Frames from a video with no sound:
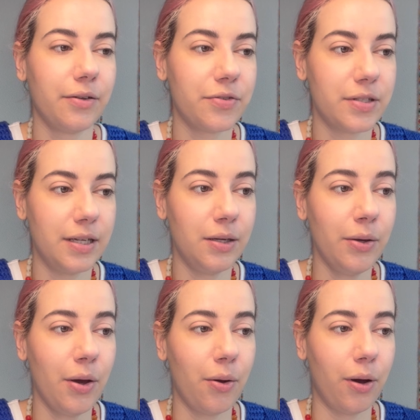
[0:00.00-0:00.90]
of
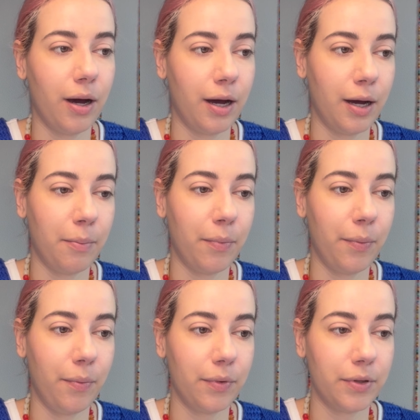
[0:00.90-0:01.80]
see
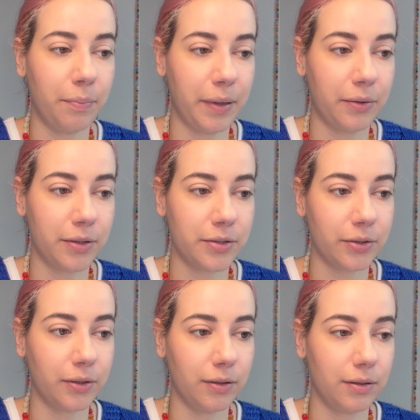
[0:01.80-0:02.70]
the
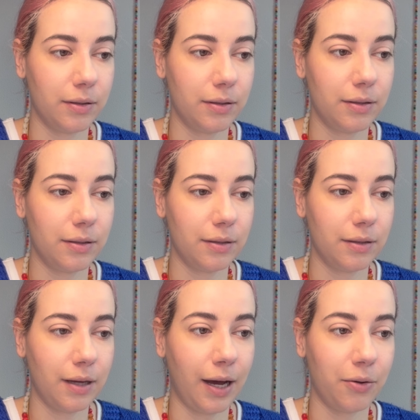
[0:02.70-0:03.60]
parental,
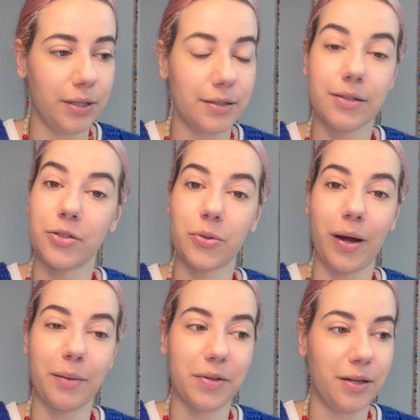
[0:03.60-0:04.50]
how it is
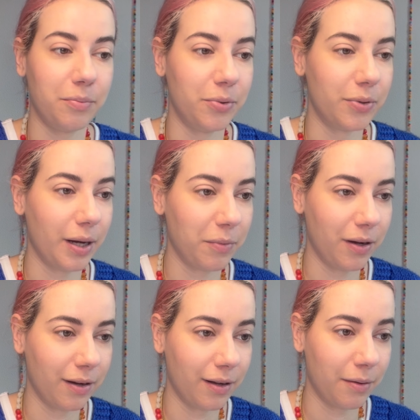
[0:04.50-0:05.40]
described in the book. I'm
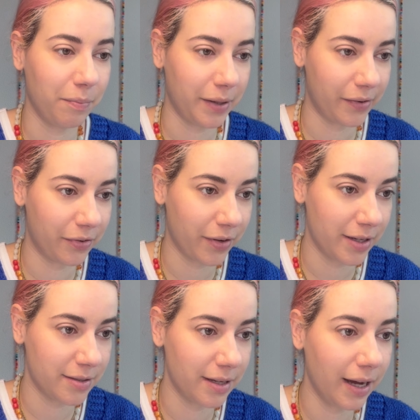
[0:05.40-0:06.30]
gonna
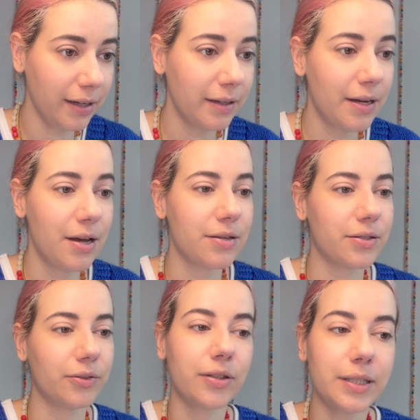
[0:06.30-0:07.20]
paraphrase that.
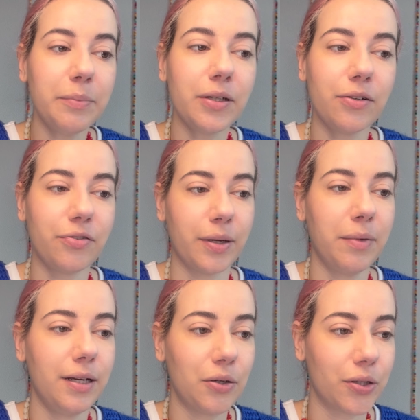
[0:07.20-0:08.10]
So the typical
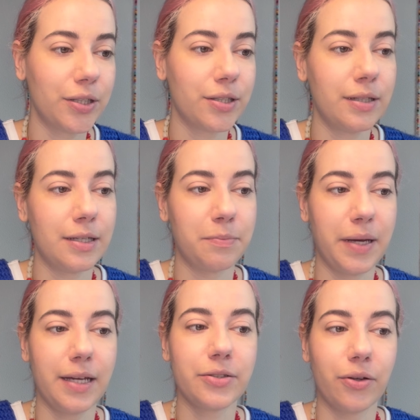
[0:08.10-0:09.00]
family origin is
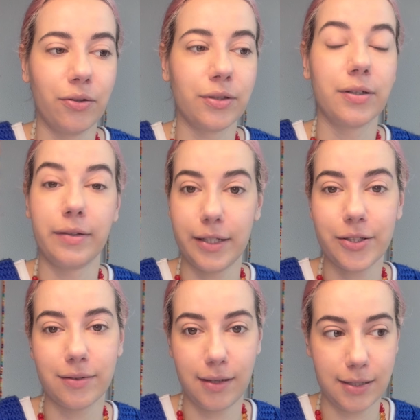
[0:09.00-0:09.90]
based on
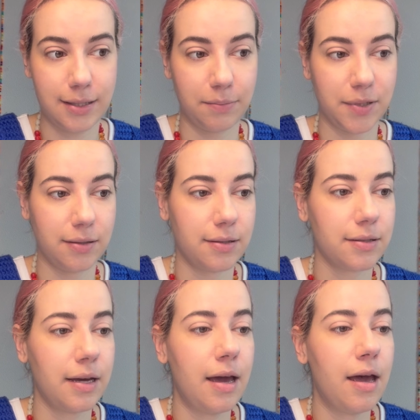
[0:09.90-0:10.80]
conditional
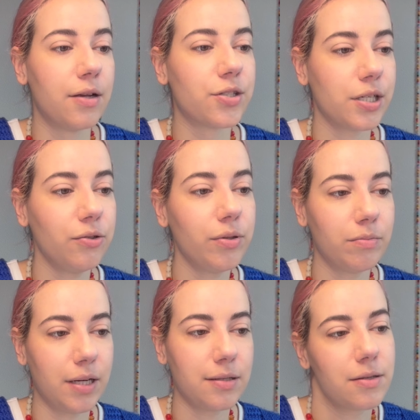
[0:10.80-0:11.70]
acceptance. Children
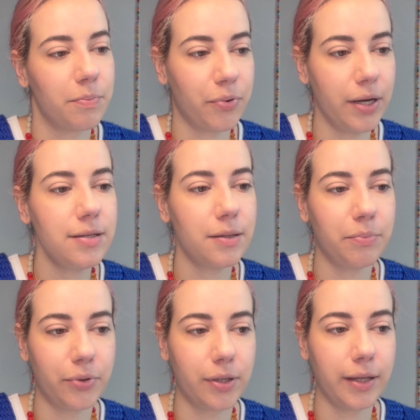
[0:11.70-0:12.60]
must suppress
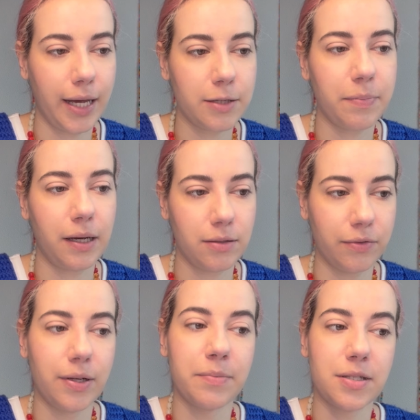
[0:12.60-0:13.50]
important aspects
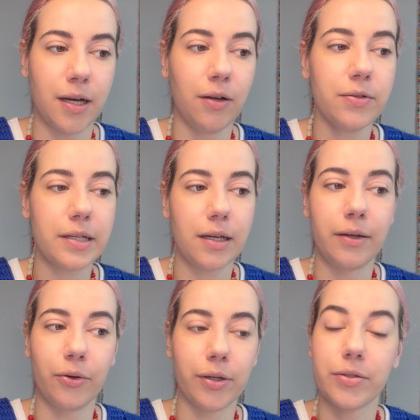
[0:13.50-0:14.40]
of themselves
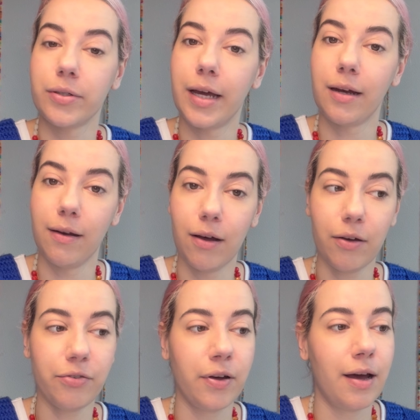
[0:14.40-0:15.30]
in order to gain
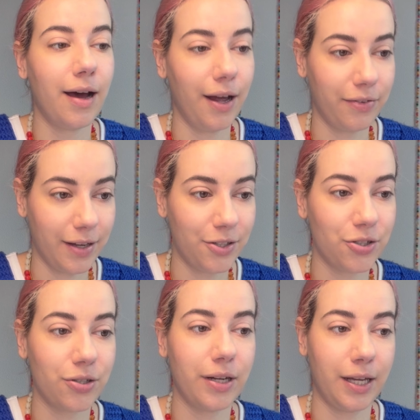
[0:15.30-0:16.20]
love,
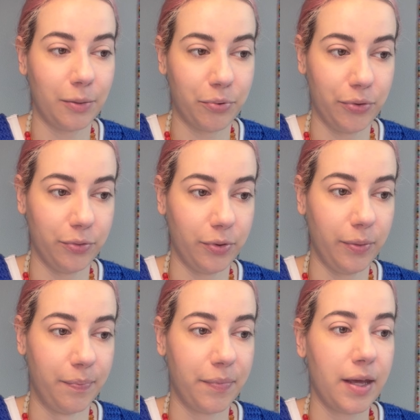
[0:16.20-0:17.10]
attention, and
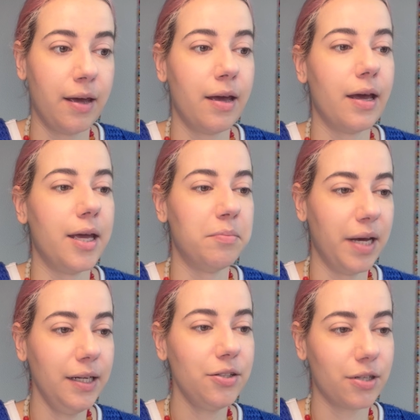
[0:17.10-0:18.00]
approval. In
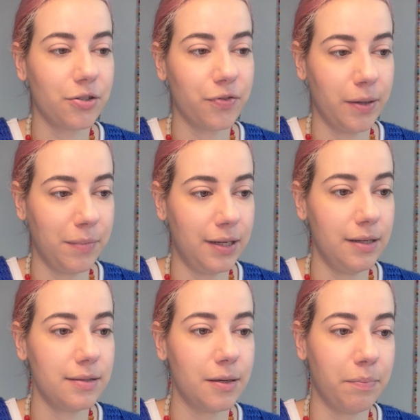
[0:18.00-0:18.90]
many such
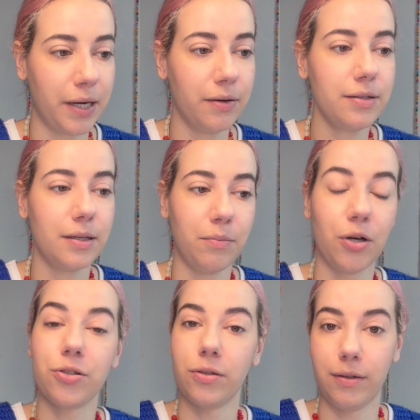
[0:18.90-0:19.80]
families, the parents'
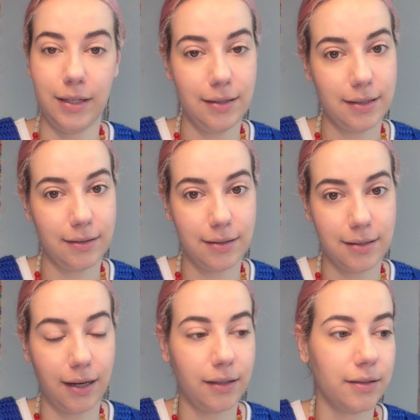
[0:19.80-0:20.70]
emotional needs and
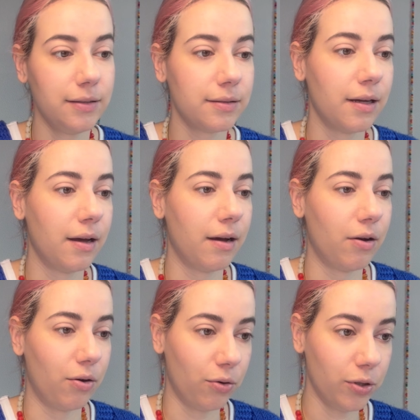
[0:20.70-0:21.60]
desires,
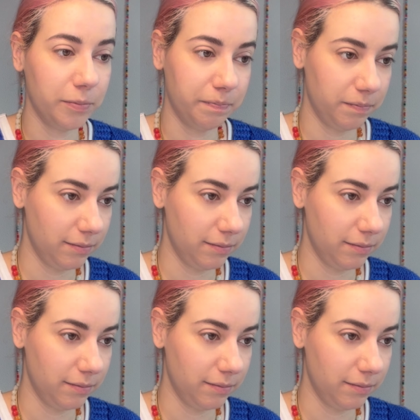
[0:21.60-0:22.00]
or